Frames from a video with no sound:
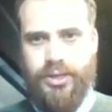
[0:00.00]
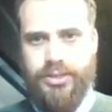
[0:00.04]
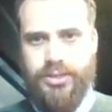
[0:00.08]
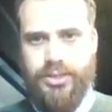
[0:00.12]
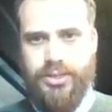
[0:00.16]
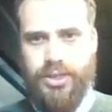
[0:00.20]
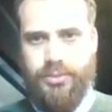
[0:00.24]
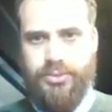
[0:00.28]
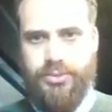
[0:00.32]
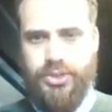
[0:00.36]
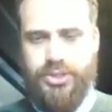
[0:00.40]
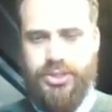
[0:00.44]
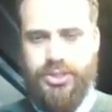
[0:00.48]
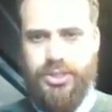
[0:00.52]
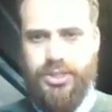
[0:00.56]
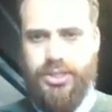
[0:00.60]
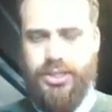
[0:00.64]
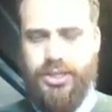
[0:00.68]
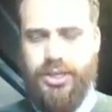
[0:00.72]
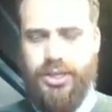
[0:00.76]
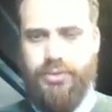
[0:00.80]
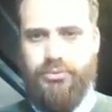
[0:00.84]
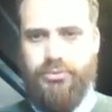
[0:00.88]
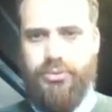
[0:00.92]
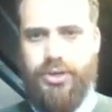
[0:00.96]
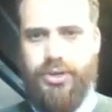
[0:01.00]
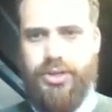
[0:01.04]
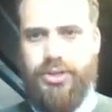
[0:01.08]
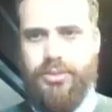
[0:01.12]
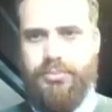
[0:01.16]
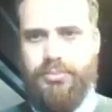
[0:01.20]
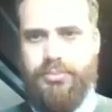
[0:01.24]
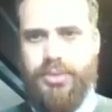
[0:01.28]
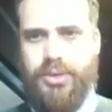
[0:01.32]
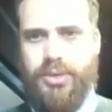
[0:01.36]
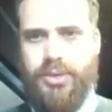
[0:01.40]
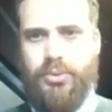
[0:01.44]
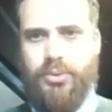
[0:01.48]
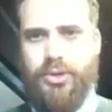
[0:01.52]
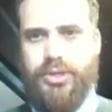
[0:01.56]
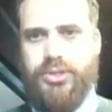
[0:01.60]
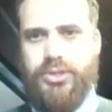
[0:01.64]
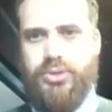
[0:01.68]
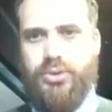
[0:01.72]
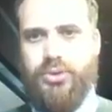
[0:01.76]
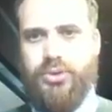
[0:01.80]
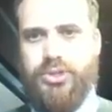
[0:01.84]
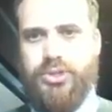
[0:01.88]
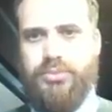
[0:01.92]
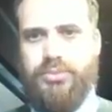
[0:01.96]
So I'm just going to get rid of the bit where he
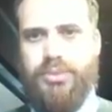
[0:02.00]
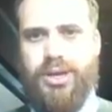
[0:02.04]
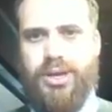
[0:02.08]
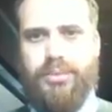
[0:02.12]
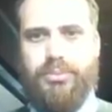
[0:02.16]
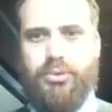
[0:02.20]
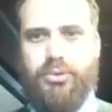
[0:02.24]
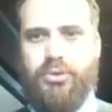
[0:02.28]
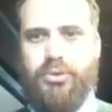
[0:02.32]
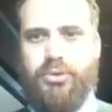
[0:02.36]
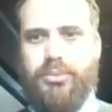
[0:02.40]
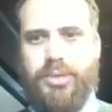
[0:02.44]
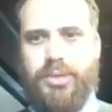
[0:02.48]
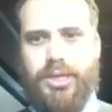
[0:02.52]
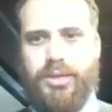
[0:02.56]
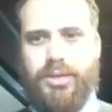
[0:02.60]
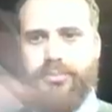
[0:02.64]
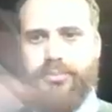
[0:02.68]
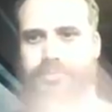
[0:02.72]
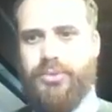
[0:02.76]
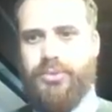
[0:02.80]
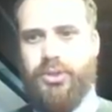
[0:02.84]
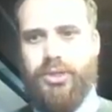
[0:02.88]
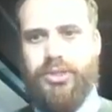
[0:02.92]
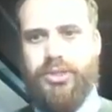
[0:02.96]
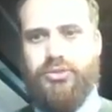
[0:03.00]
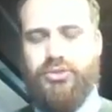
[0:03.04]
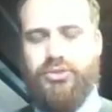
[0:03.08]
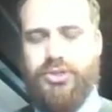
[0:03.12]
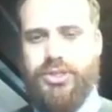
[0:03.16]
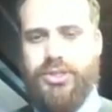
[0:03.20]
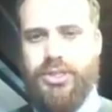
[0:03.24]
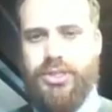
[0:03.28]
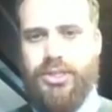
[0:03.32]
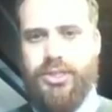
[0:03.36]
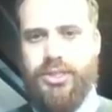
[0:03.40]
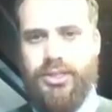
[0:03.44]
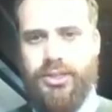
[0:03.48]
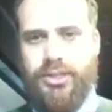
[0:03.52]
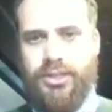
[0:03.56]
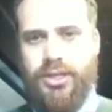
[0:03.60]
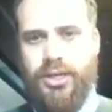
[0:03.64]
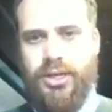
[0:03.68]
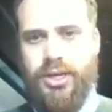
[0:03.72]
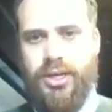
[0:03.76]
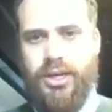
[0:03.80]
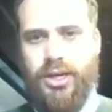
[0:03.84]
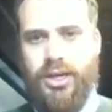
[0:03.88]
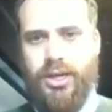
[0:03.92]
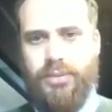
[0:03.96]
talks about perimeter. I'm not interested in it.
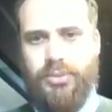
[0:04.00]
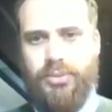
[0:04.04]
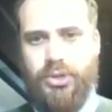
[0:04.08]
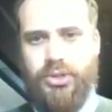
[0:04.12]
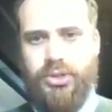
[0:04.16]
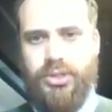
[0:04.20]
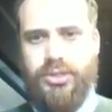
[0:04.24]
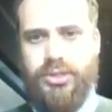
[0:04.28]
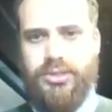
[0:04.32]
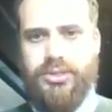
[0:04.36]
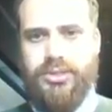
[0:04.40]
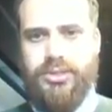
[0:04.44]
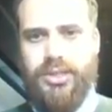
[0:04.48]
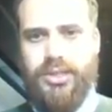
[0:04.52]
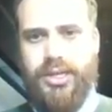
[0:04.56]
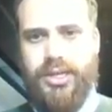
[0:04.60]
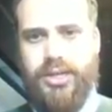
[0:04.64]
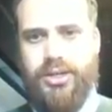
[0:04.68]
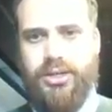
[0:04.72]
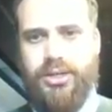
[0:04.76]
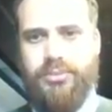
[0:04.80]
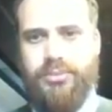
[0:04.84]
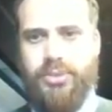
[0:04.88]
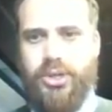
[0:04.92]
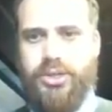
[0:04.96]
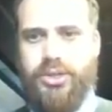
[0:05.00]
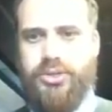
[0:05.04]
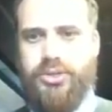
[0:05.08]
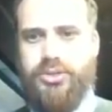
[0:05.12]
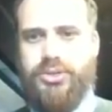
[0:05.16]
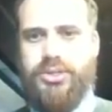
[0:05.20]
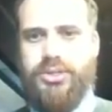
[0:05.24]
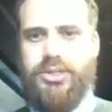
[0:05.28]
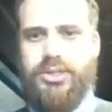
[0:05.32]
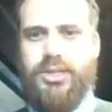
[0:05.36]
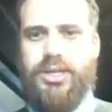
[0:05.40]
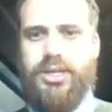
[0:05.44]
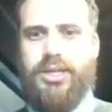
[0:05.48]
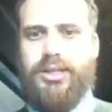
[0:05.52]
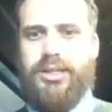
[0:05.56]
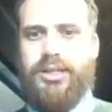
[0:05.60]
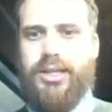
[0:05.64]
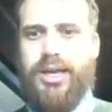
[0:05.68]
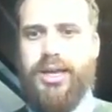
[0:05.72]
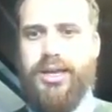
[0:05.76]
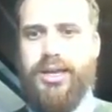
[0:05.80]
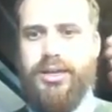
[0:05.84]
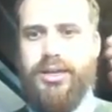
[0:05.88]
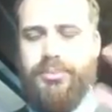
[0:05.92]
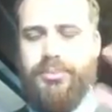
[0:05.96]
I'm not going to delete it. I might use it again
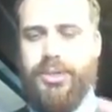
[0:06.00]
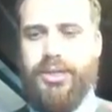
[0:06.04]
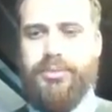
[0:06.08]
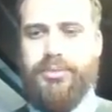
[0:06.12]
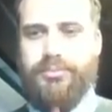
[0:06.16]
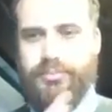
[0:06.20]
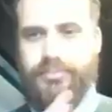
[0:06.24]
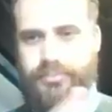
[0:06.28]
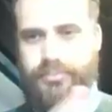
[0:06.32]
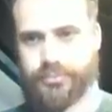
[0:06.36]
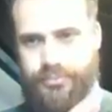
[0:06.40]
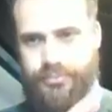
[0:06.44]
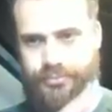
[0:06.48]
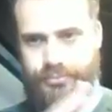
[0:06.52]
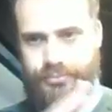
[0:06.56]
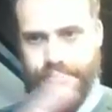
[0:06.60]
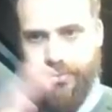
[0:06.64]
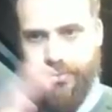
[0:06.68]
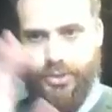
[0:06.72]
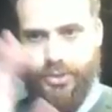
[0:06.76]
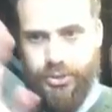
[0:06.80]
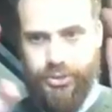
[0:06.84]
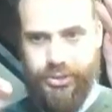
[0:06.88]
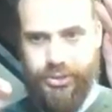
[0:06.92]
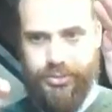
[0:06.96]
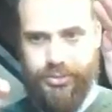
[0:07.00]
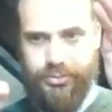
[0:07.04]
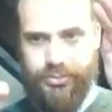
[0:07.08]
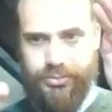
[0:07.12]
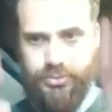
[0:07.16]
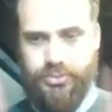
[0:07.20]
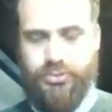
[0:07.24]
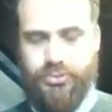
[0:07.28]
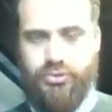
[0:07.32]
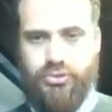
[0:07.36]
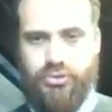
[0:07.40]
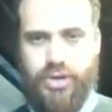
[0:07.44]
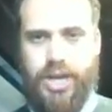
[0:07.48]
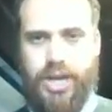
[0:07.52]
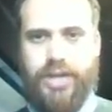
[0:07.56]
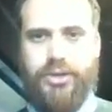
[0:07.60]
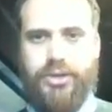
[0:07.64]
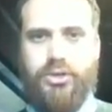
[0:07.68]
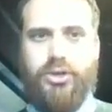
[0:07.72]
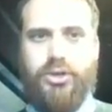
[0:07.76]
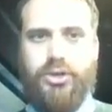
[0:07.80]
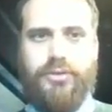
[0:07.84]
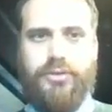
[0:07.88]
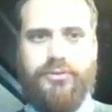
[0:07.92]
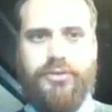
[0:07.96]
later, but I'll just drag
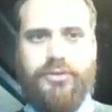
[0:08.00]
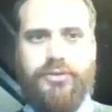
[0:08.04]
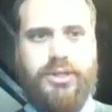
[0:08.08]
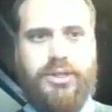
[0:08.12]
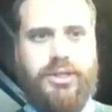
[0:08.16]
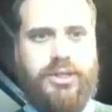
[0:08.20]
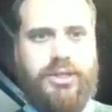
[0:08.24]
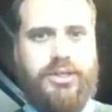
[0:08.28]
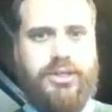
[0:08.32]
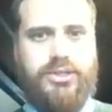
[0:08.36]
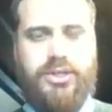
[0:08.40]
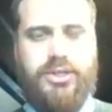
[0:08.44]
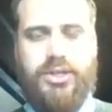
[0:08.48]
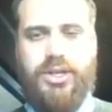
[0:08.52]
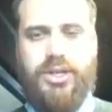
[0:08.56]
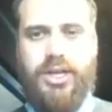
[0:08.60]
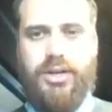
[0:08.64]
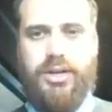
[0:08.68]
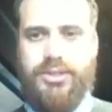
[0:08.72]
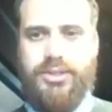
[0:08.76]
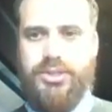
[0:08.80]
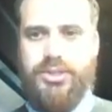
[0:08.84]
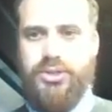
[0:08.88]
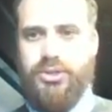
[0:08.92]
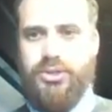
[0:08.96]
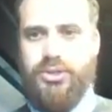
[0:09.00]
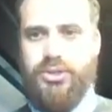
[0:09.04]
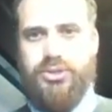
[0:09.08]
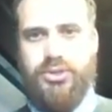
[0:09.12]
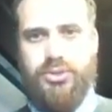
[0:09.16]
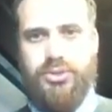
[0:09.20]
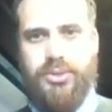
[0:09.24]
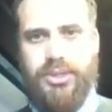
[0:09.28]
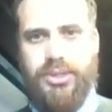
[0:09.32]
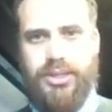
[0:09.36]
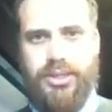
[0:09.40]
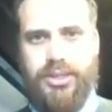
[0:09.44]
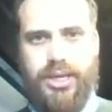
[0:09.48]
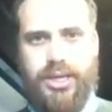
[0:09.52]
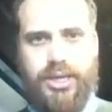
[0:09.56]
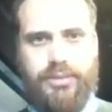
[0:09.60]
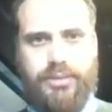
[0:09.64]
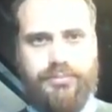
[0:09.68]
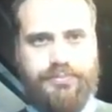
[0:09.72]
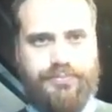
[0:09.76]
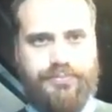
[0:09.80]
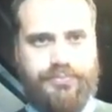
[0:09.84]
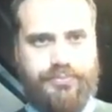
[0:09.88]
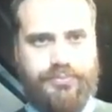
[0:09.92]
it off. So now he's not doing that.